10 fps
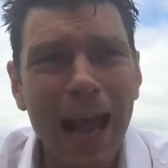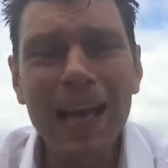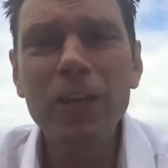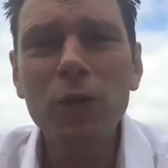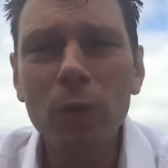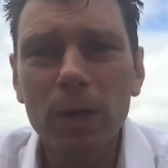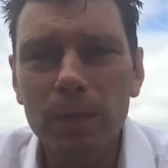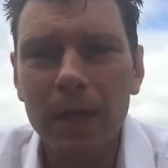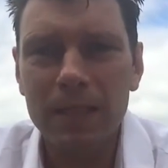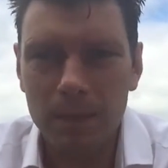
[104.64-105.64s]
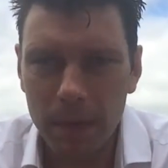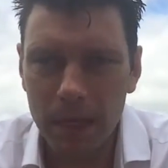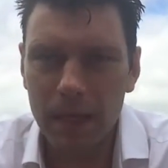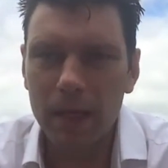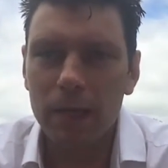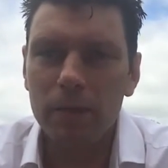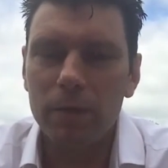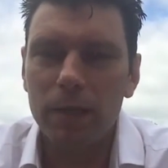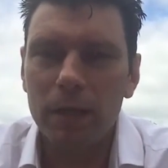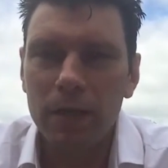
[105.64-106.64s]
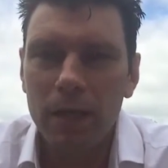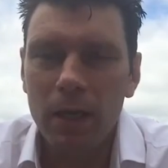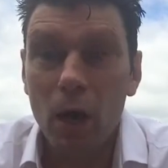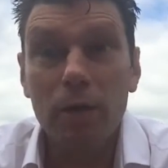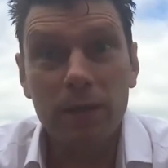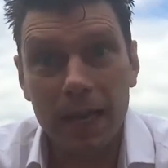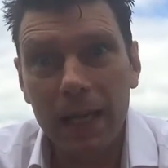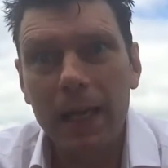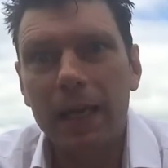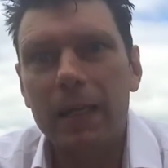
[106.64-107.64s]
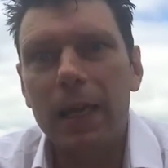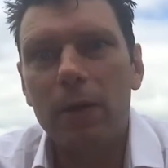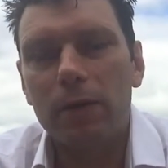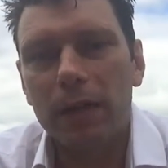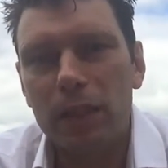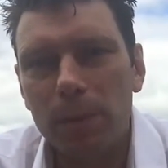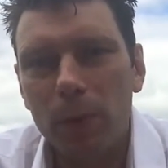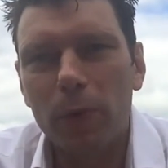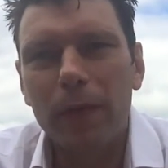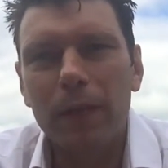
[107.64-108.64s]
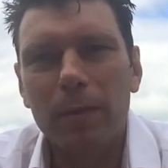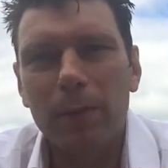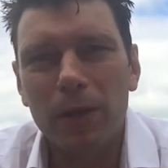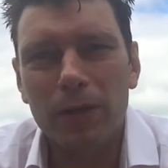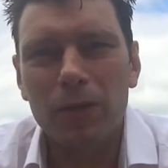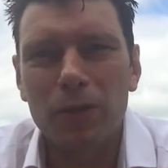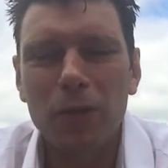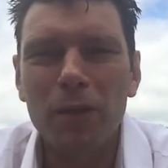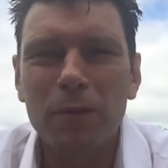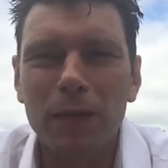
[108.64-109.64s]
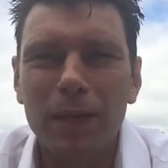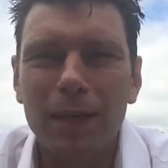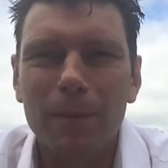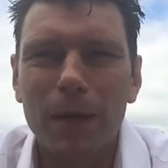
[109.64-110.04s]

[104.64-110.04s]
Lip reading: I knew what it meant to me, and over a decade now of exploring and personal discovery,